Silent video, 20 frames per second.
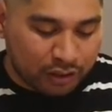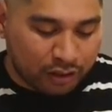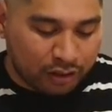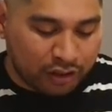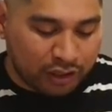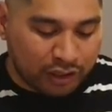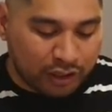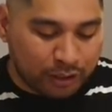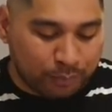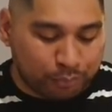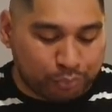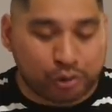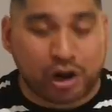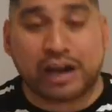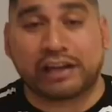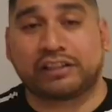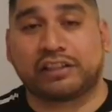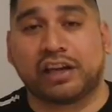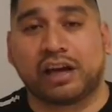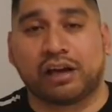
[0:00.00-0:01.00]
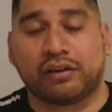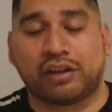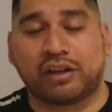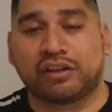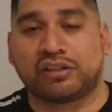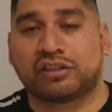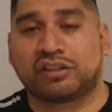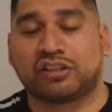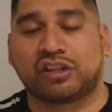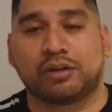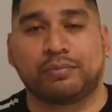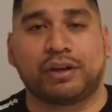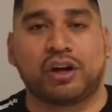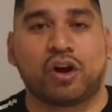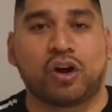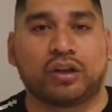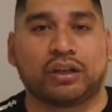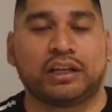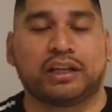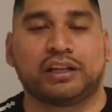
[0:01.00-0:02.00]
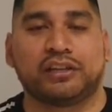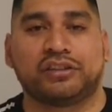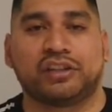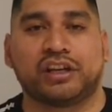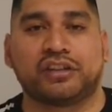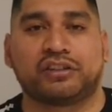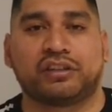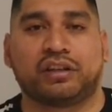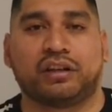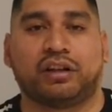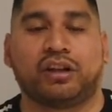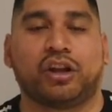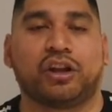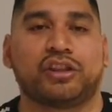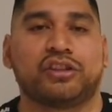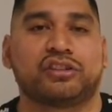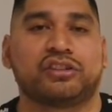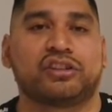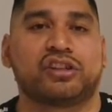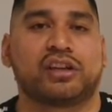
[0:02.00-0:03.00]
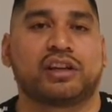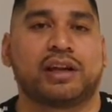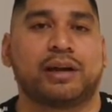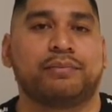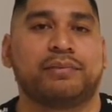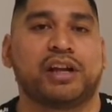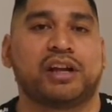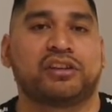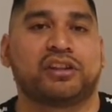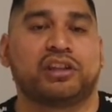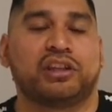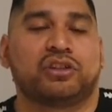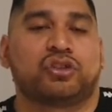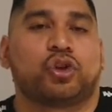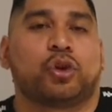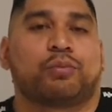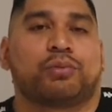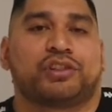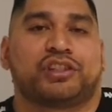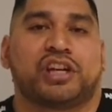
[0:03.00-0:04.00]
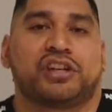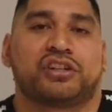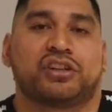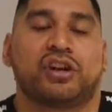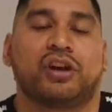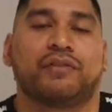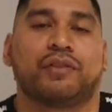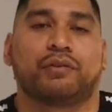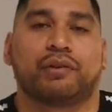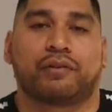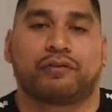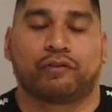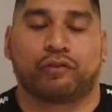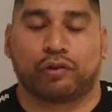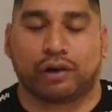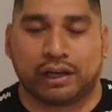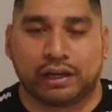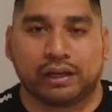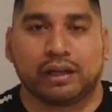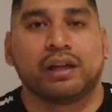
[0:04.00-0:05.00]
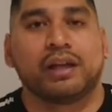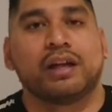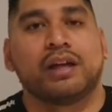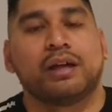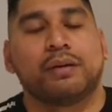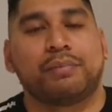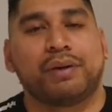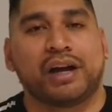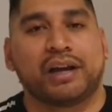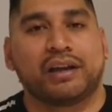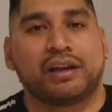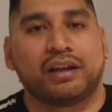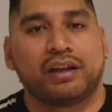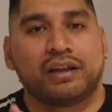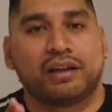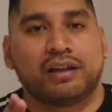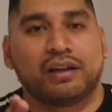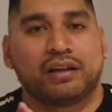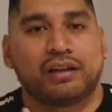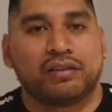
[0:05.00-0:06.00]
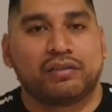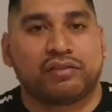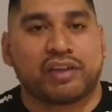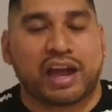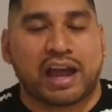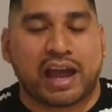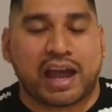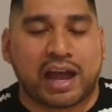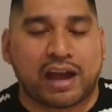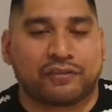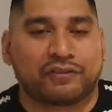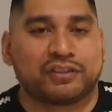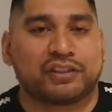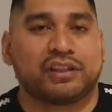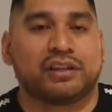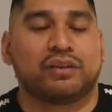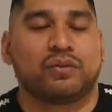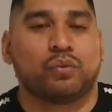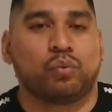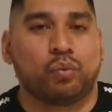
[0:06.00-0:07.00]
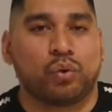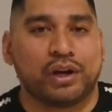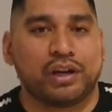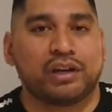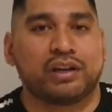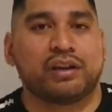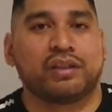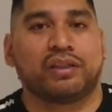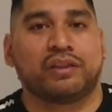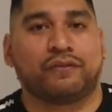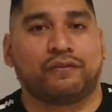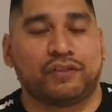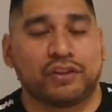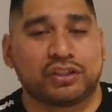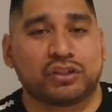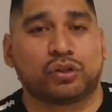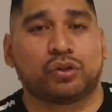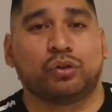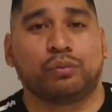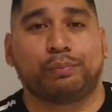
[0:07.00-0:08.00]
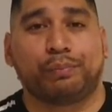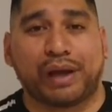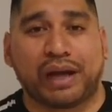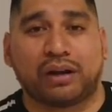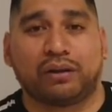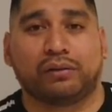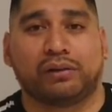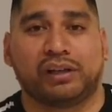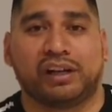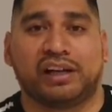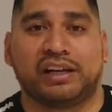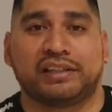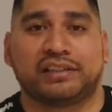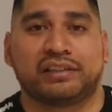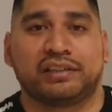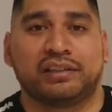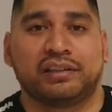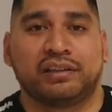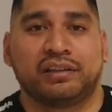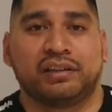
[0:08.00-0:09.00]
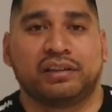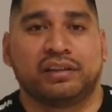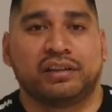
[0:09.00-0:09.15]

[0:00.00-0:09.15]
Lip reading: The breakdown. Now, this is going to be hotly contested. A lot of this is going to come down to the interpretation of the referee, but they have to win the physical battle, guys.